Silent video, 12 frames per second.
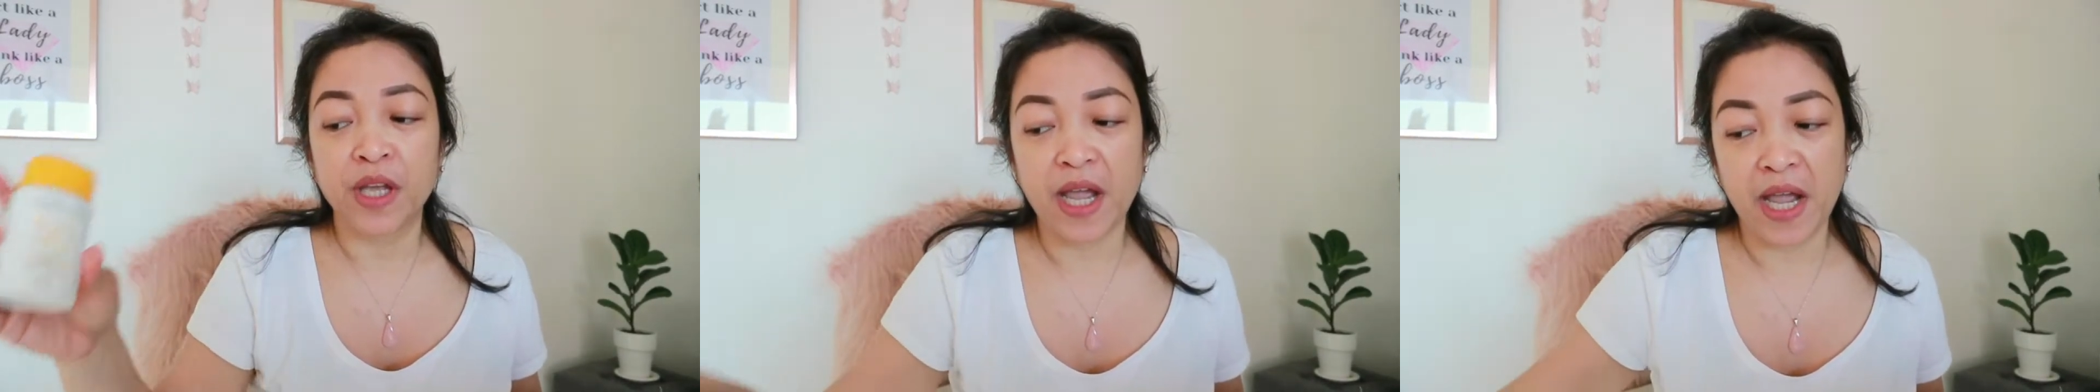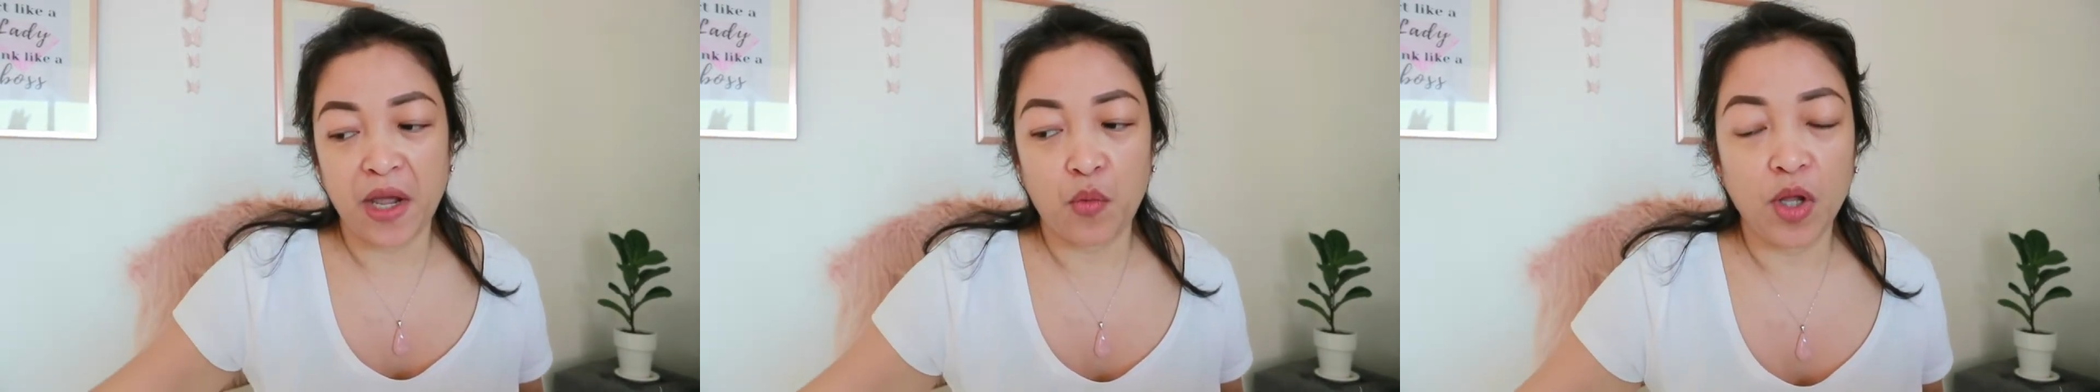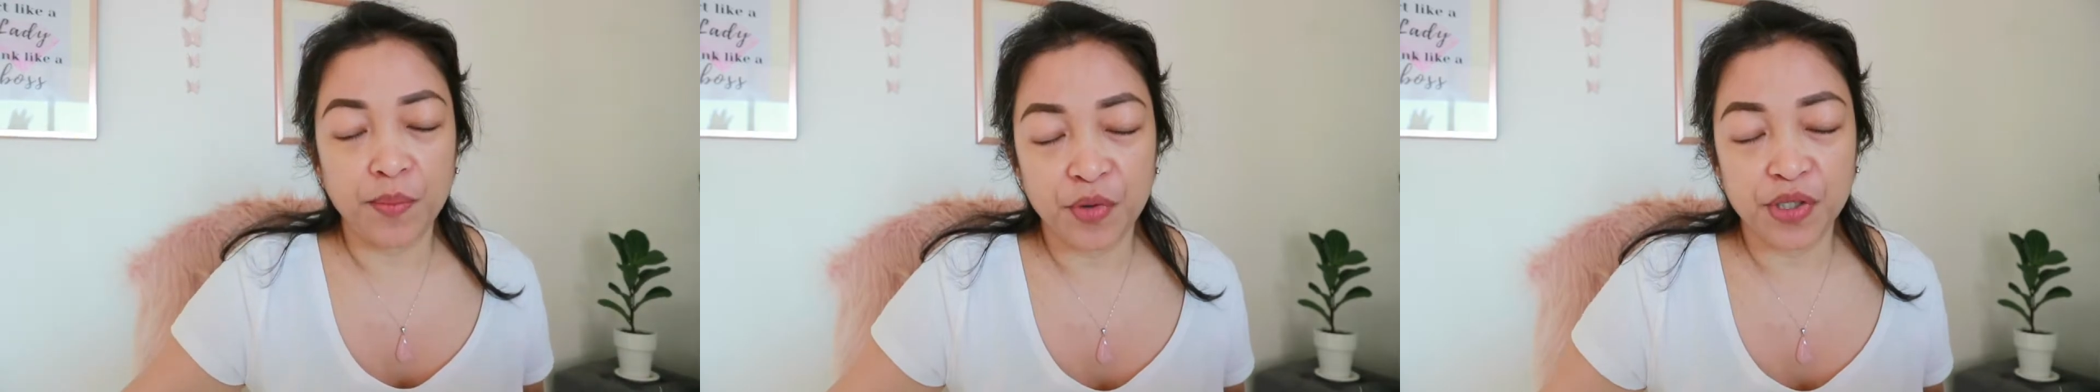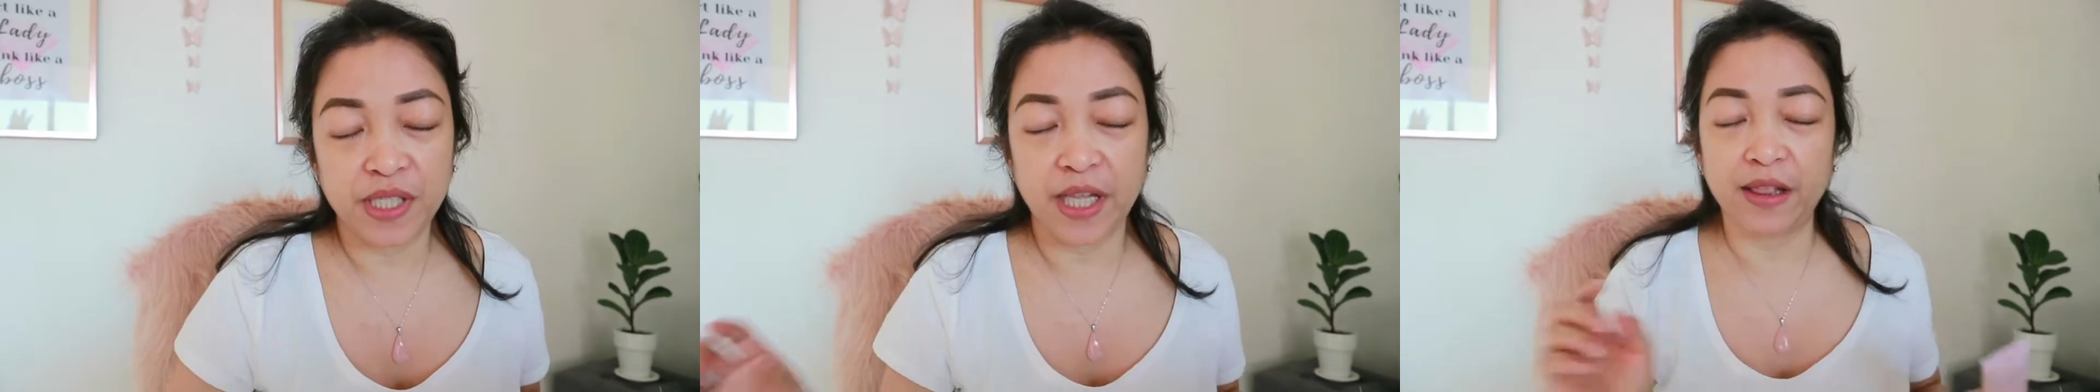Eh, 1%
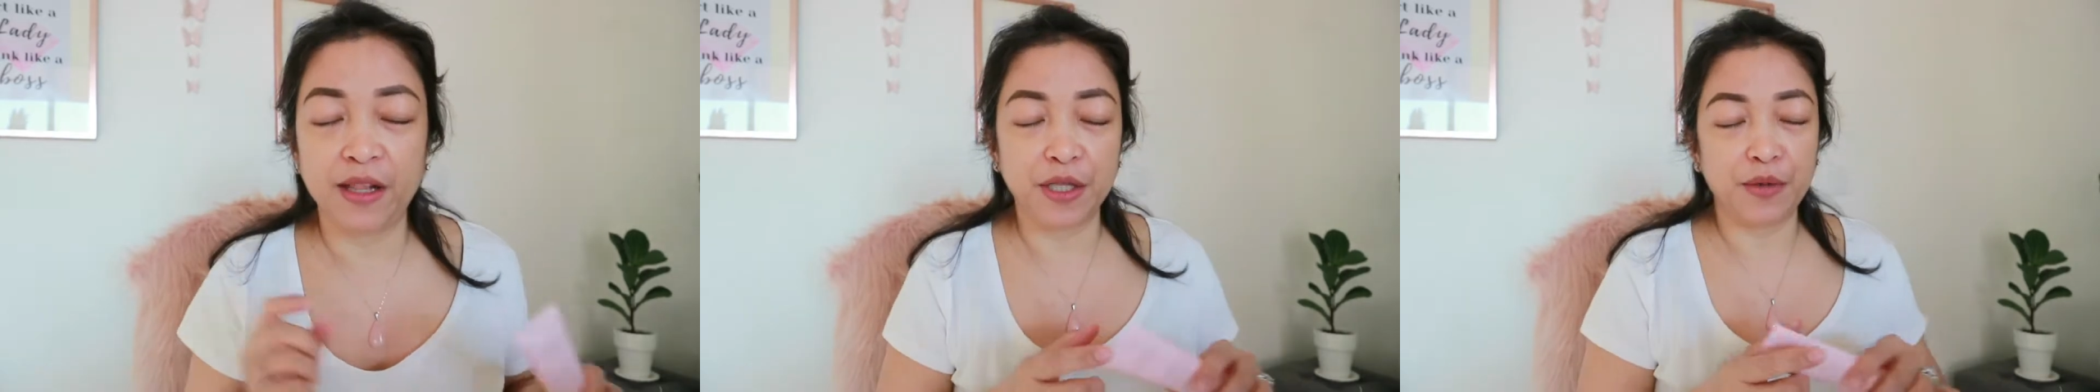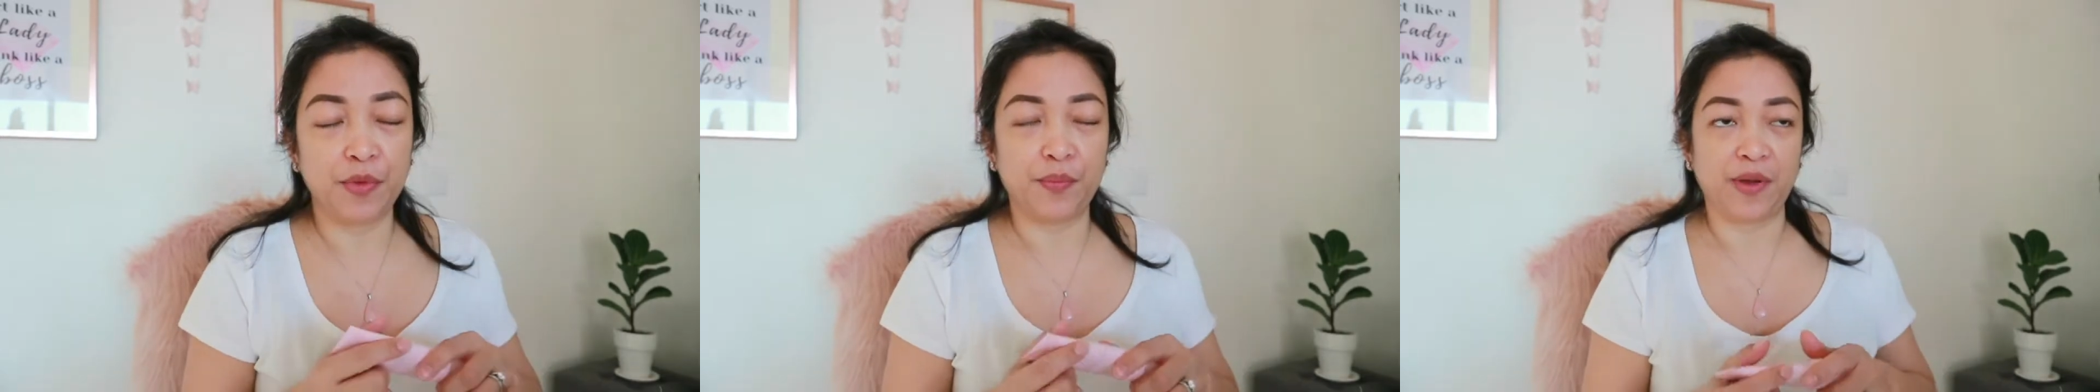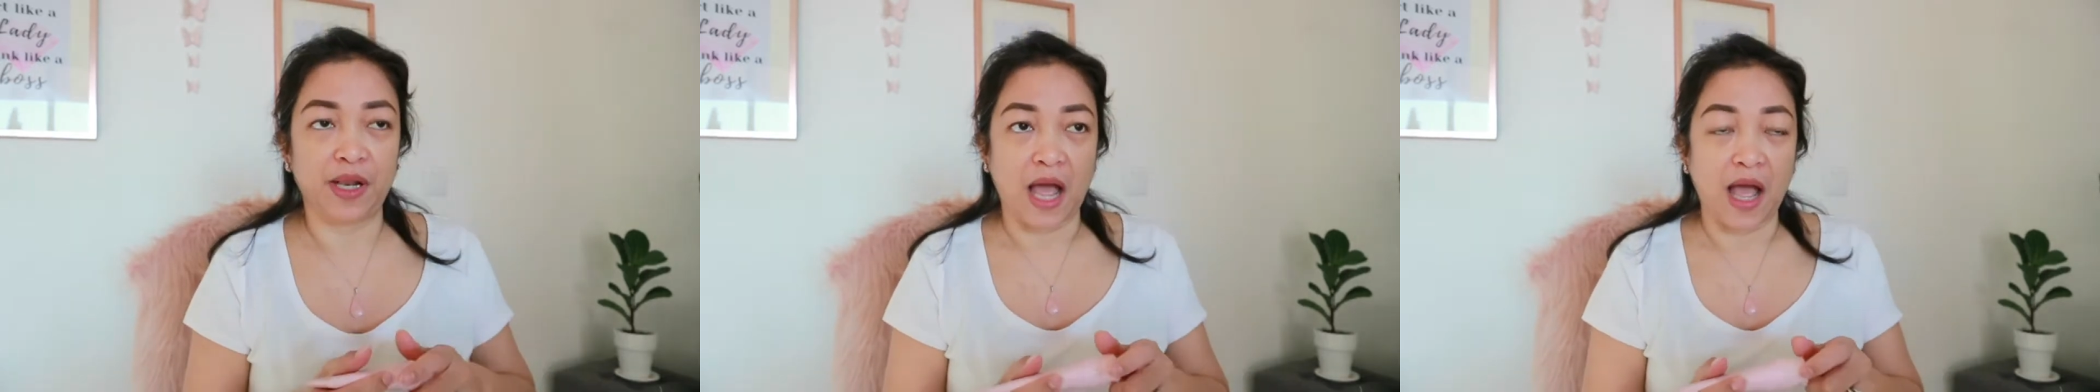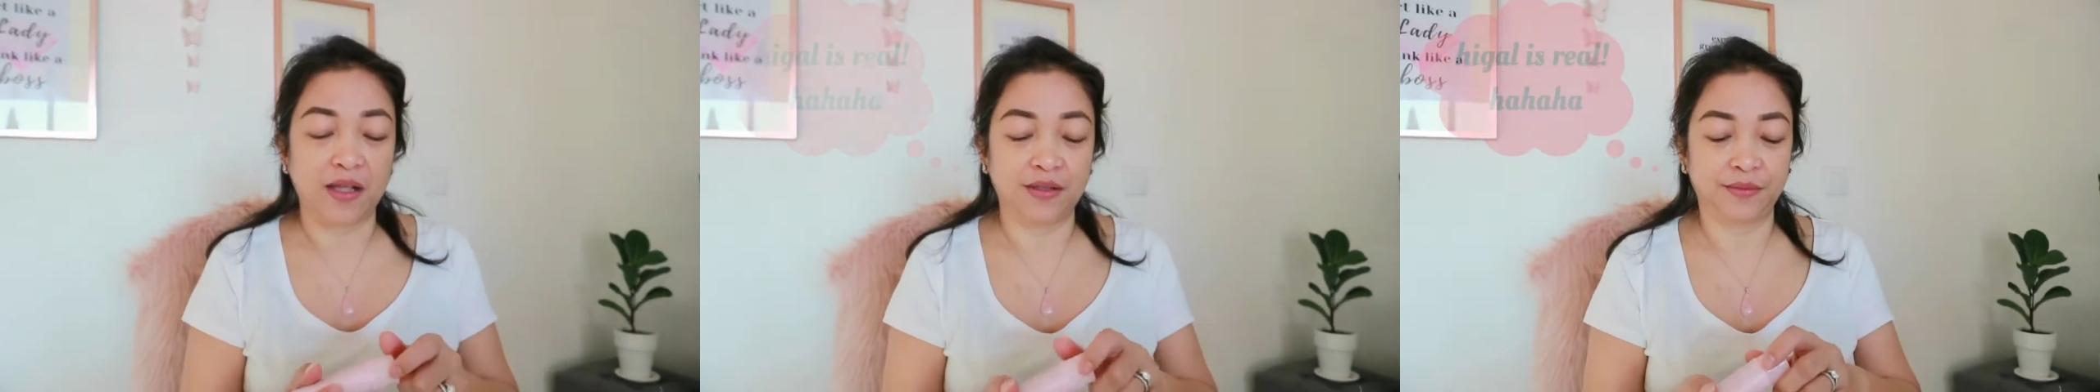lang naman
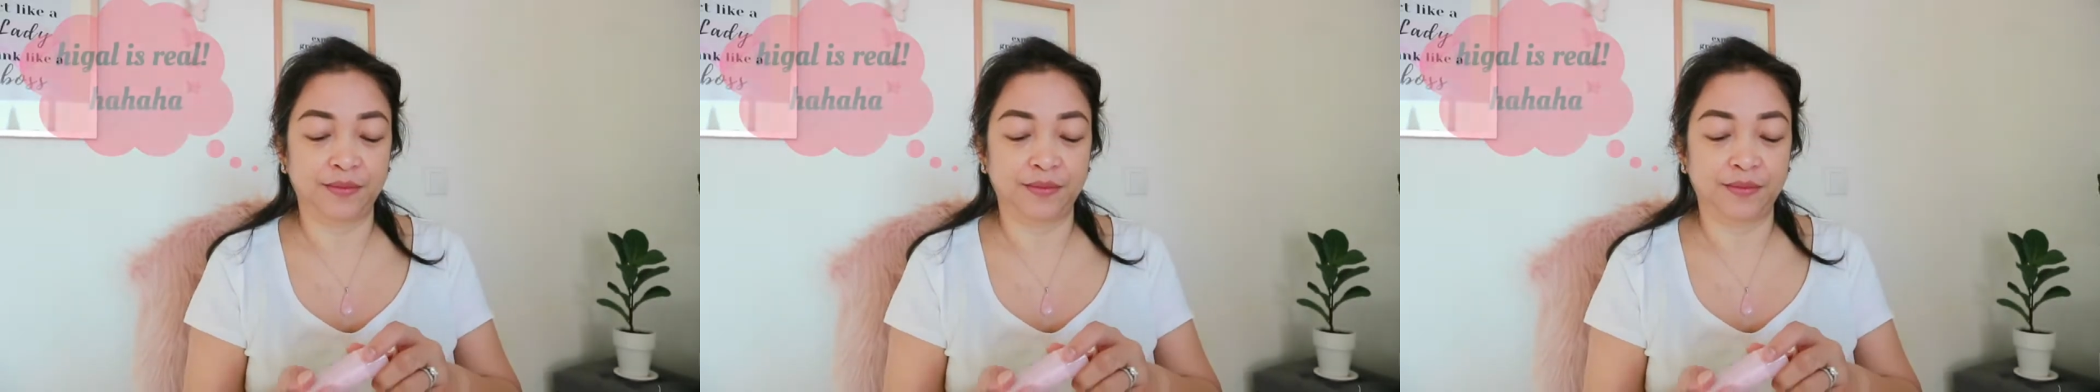pala